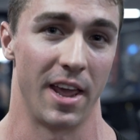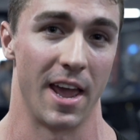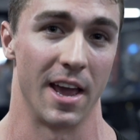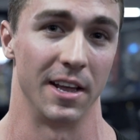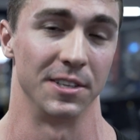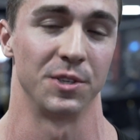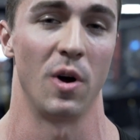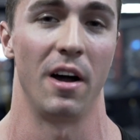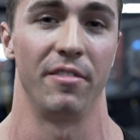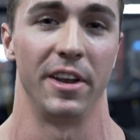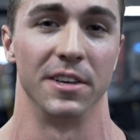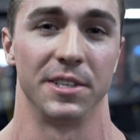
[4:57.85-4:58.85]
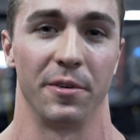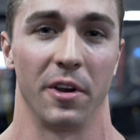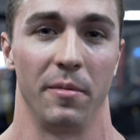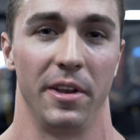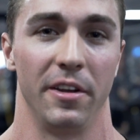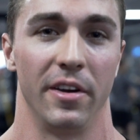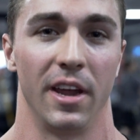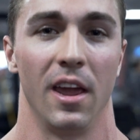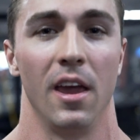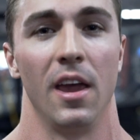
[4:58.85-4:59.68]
and squat videos that we're going to be doing.